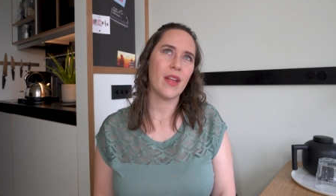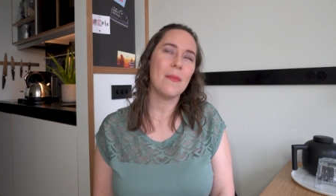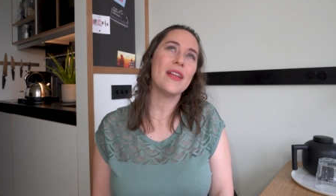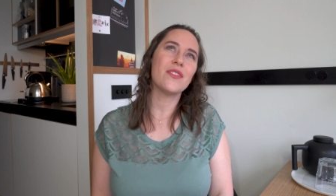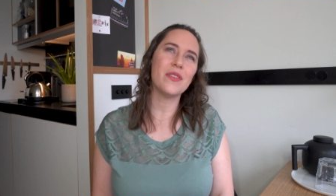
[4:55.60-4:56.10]
I
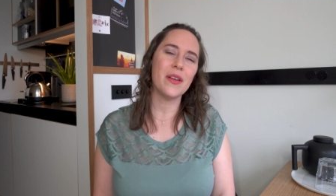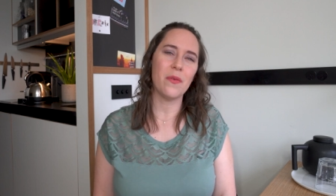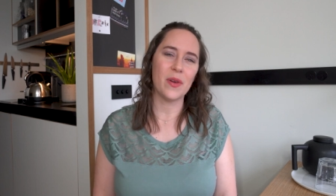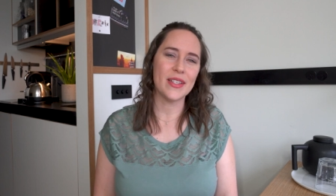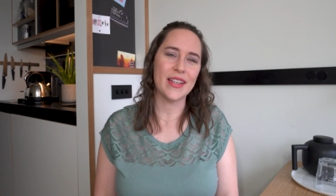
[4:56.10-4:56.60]
mean, it's only
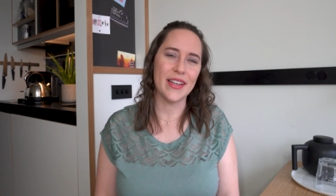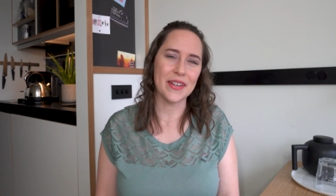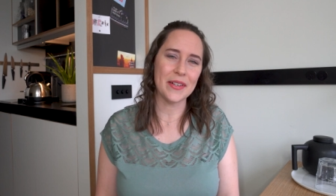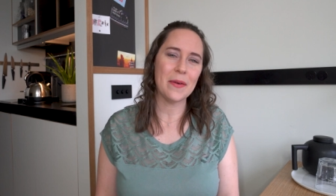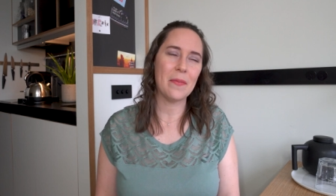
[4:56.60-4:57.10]
once a
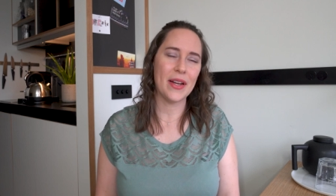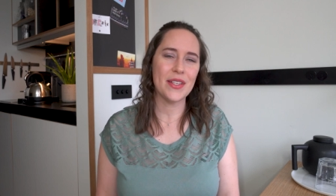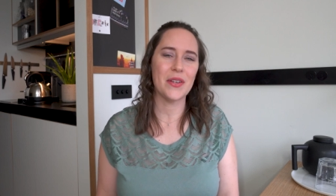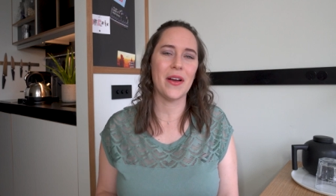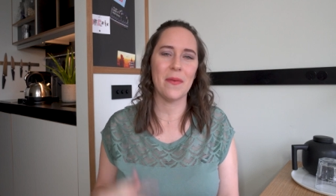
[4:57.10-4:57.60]
year, but
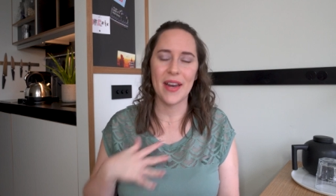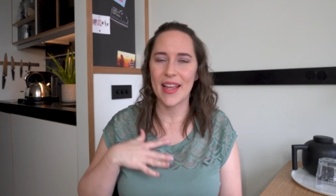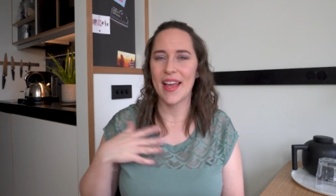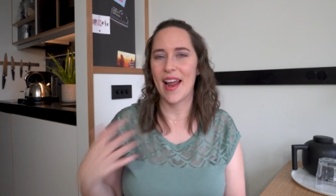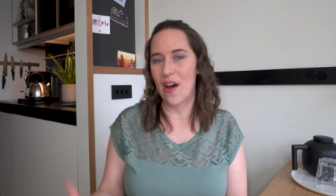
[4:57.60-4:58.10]
it's a great way to
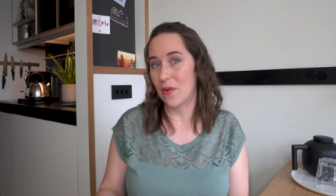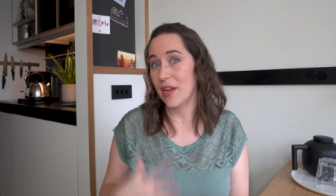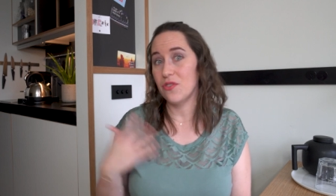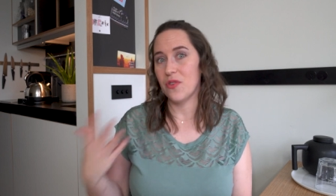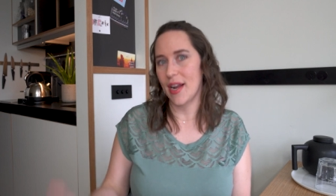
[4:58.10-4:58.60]
get out
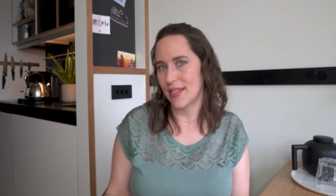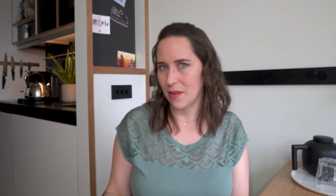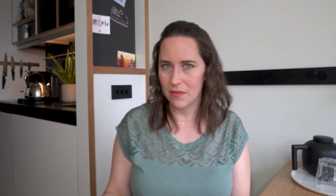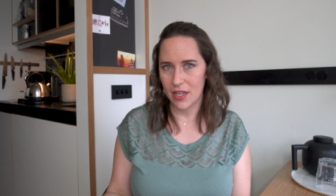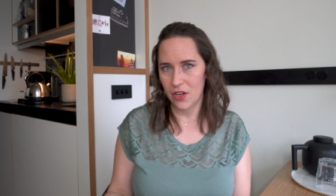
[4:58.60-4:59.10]
and try
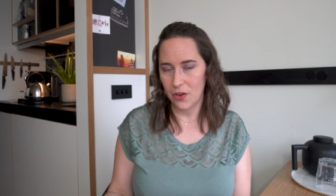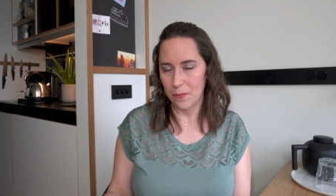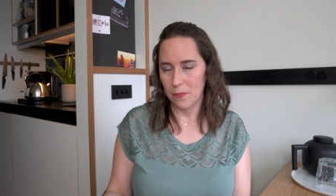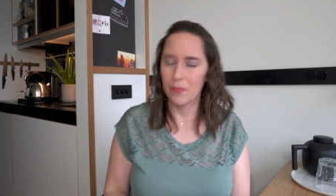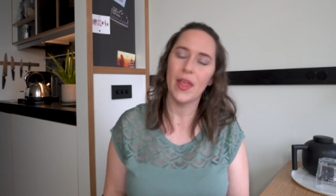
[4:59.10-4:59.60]
something new.
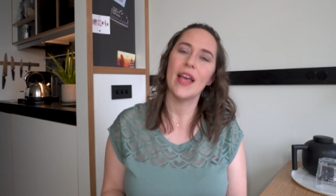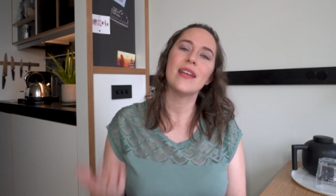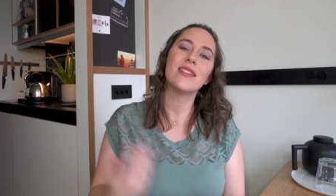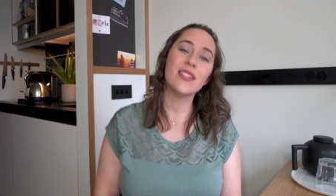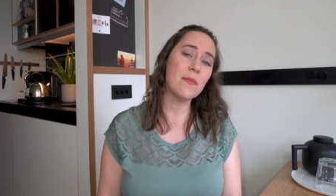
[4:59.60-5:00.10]

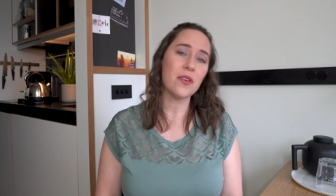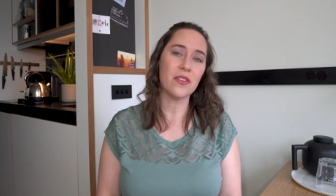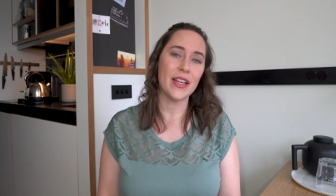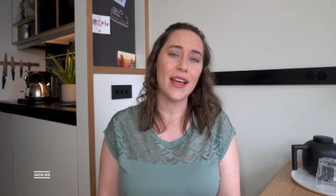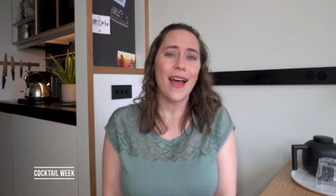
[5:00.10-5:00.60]

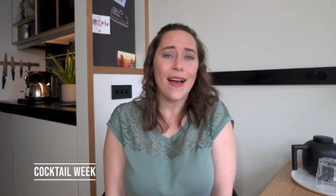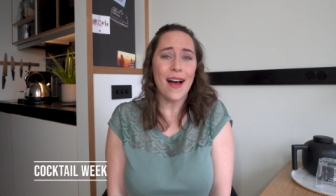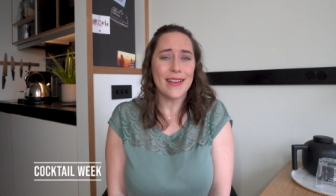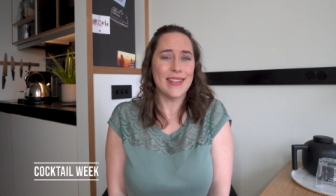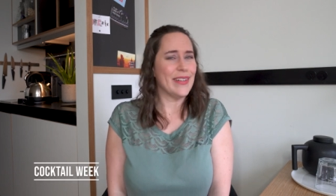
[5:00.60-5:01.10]
Similarly,
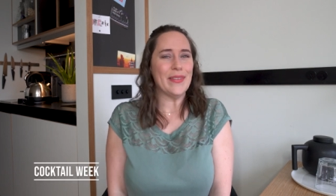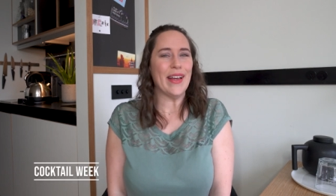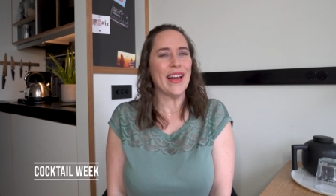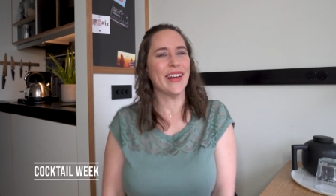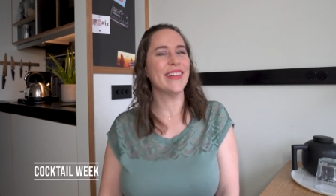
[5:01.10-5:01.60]
cocktail
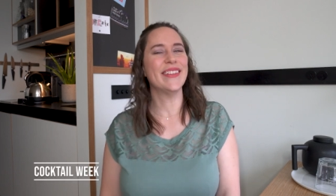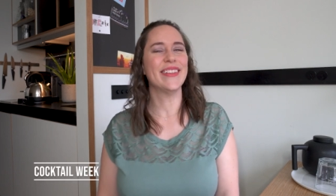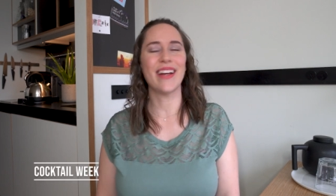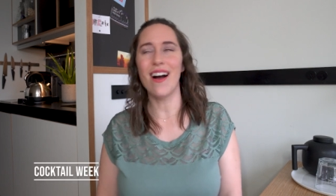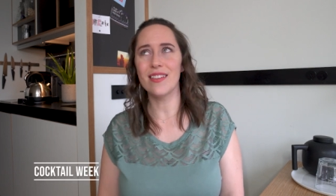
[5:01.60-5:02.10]
week.
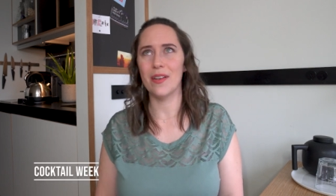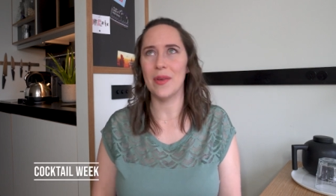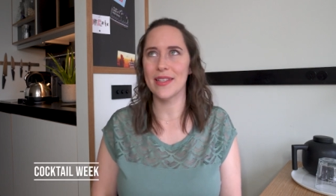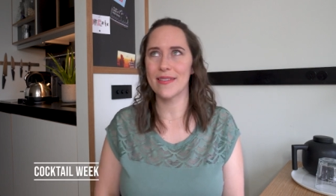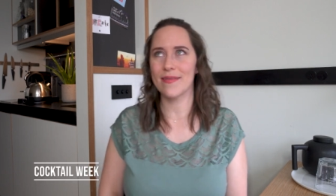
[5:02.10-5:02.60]
Cocktail
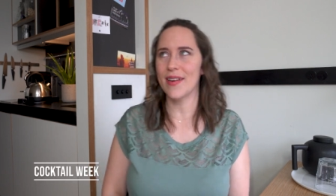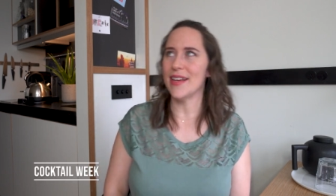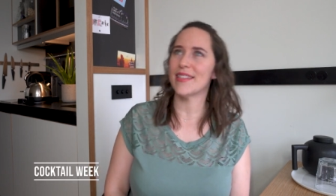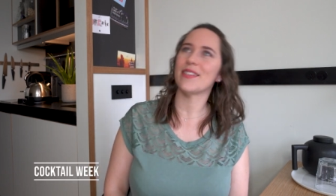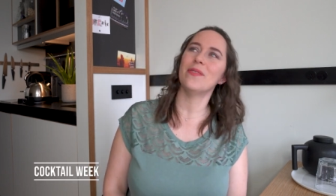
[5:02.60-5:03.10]
week's
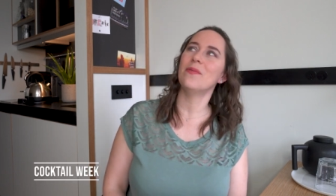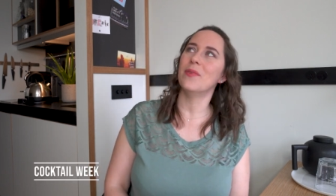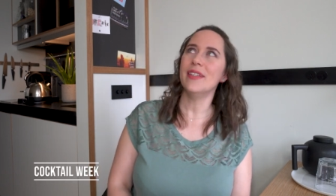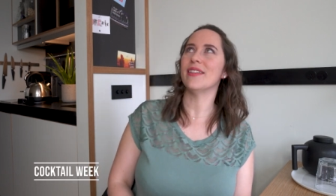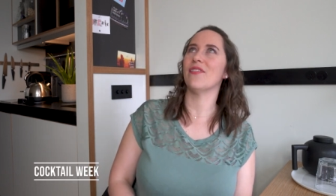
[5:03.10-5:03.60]
great. Who
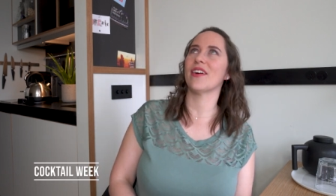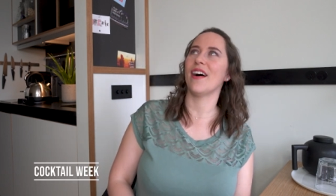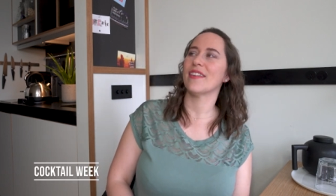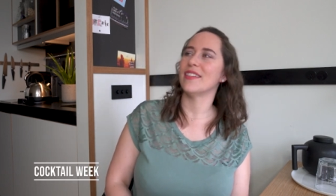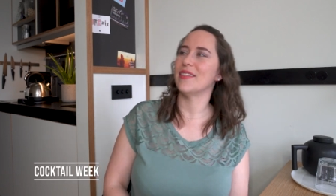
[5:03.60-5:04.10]
wouldn't love a
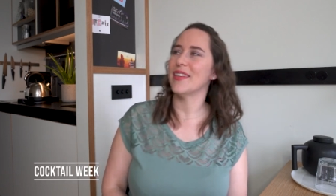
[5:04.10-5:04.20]
cocktail